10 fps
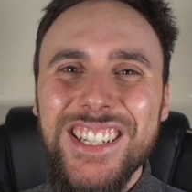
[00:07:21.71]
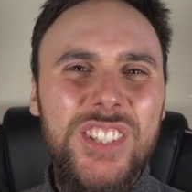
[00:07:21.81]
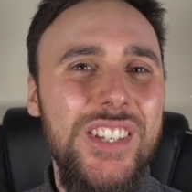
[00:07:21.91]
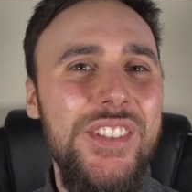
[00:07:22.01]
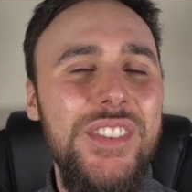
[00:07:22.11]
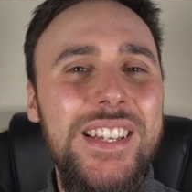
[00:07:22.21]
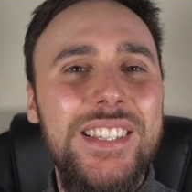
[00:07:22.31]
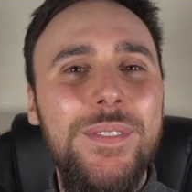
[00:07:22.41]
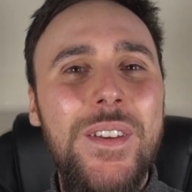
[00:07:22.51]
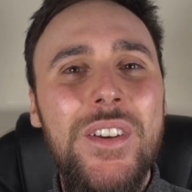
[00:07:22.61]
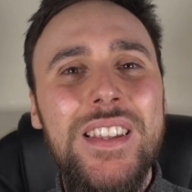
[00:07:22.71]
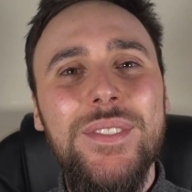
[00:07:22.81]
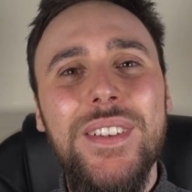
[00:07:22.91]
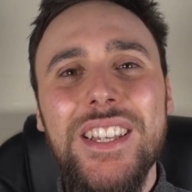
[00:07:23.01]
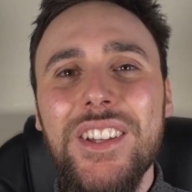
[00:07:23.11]
certain things appear in this
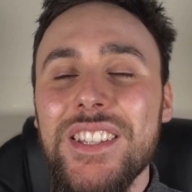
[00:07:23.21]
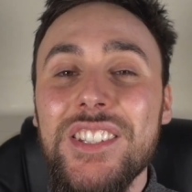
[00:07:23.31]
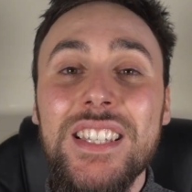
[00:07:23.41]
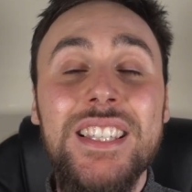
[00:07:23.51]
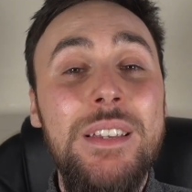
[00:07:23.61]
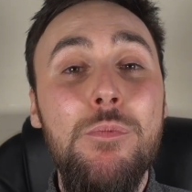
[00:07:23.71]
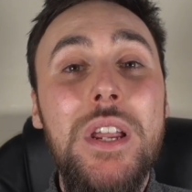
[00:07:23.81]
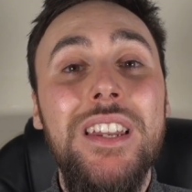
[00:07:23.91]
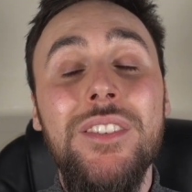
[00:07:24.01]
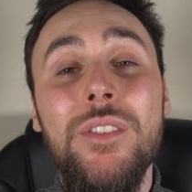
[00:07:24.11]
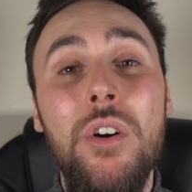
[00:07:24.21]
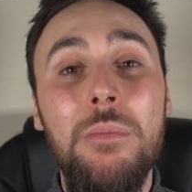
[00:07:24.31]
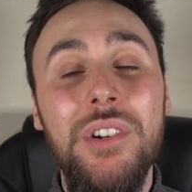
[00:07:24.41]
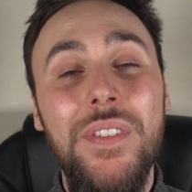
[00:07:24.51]
video that just seem weirder than normal,